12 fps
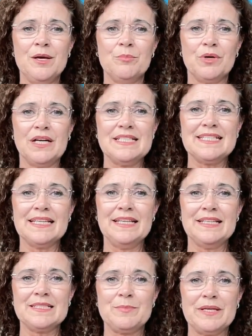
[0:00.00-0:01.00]
Pricing
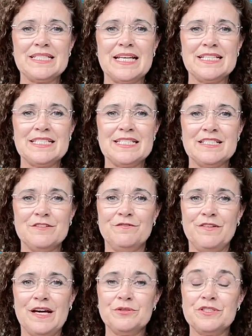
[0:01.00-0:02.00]
expectations have
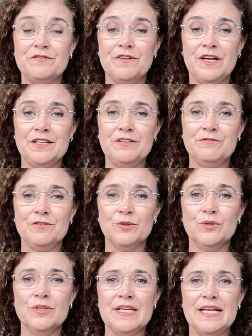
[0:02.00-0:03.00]
failed to find a
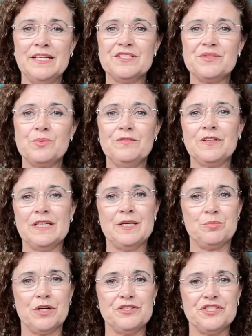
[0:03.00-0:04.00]
floor and are swiftly
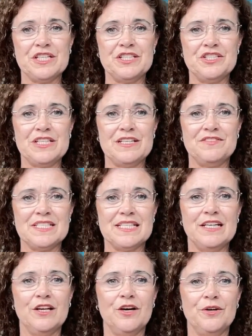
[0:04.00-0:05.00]
approaching
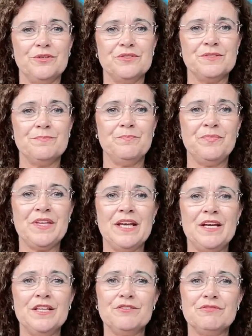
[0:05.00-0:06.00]
GFC lows.
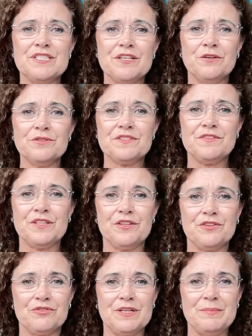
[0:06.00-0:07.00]
The results for the
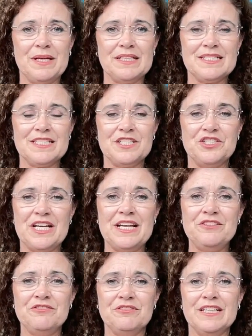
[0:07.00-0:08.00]
3 months to
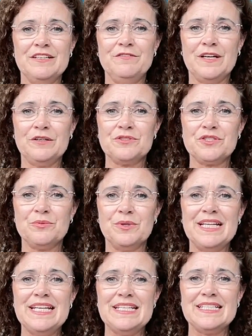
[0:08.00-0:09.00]
January fell to a
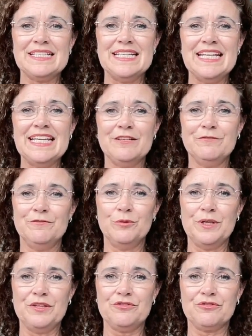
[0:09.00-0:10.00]
net negative
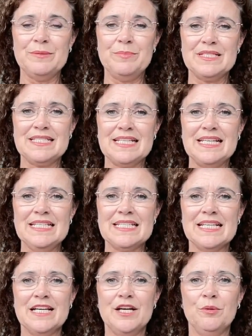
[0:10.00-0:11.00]
43%,
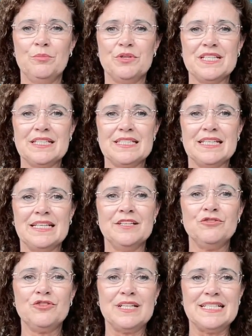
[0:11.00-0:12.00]
predicting
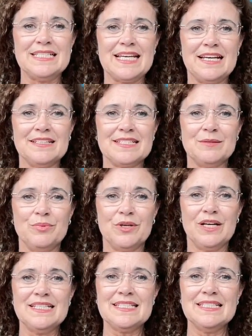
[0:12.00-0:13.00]
increased housing
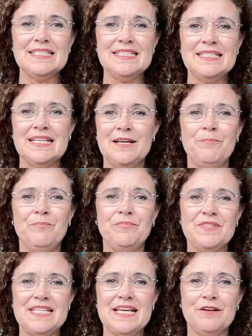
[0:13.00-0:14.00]
prices,
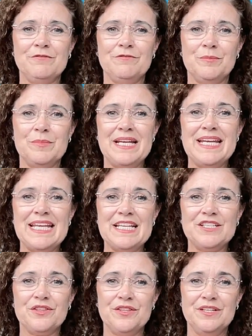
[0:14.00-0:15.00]
down from a
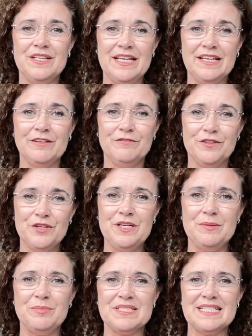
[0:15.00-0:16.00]
net negative
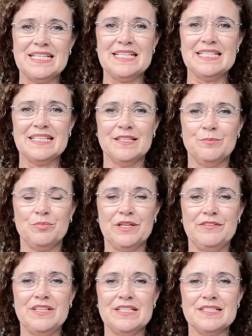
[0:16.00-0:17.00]
30% in the
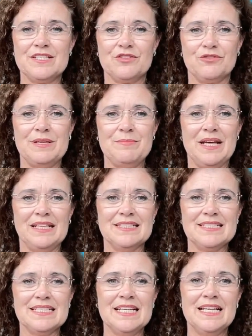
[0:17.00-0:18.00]
previous 3
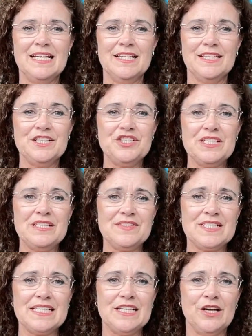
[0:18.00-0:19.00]
months. The
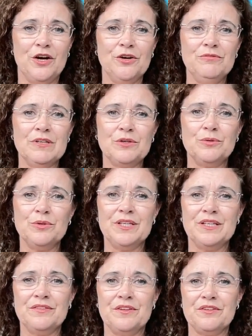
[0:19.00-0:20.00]
GFC low,
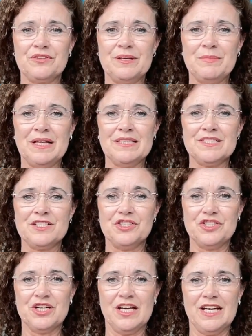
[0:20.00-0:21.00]
recorded in the 3 months to
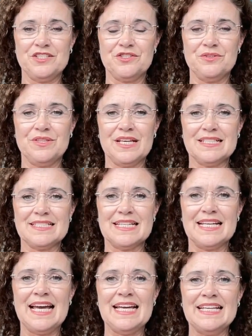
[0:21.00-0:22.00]
July
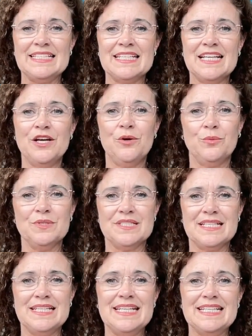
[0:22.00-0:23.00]
2008, was
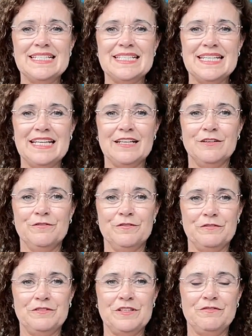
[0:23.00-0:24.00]
a net negative
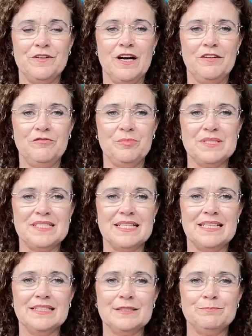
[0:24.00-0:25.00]

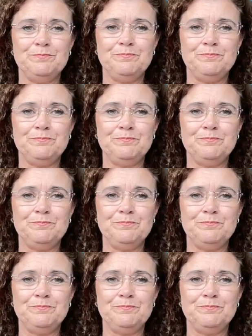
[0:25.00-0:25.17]
55%.